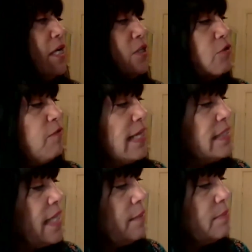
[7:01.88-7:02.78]
So if I
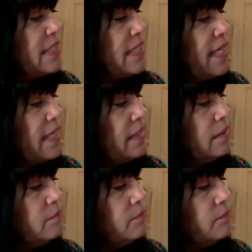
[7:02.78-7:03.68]
times
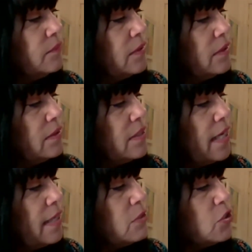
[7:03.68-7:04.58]
10
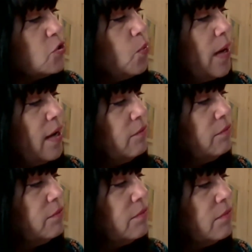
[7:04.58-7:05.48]
times
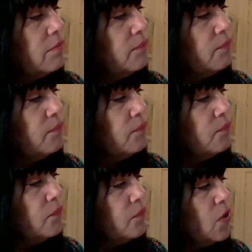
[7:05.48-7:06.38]
12,
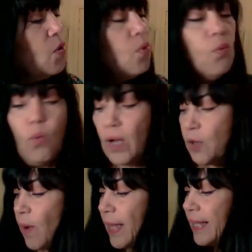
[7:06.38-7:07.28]
what
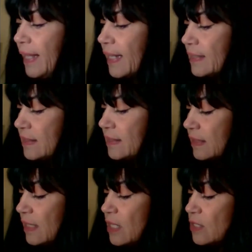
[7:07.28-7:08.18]
do I get?
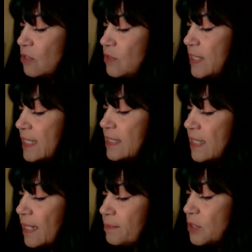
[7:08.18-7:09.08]
So 10
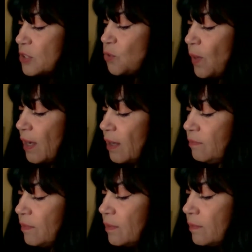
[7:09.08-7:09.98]
times
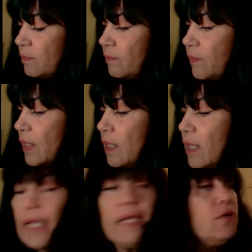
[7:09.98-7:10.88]
12
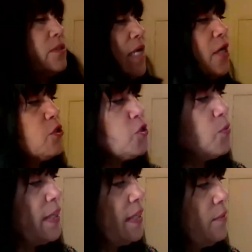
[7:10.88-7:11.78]
equals
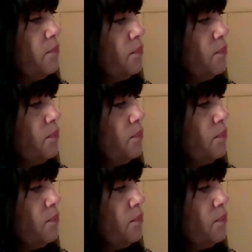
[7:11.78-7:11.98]
120.